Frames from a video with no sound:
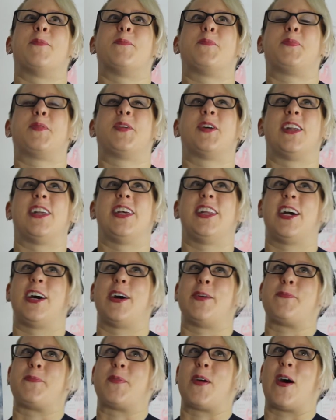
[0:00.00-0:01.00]
put it
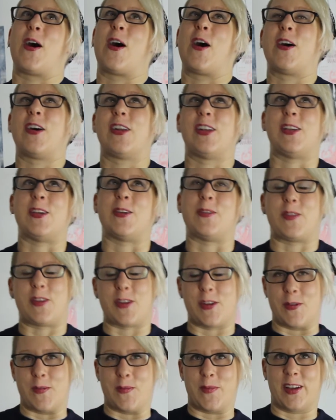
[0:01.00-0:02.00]
up on
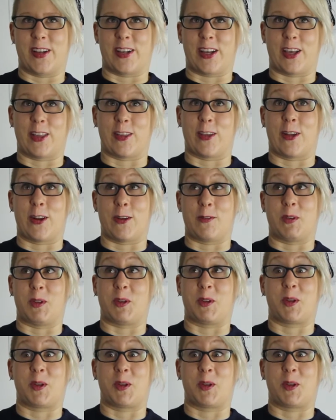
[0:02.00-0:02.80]
YouTube because I thought I was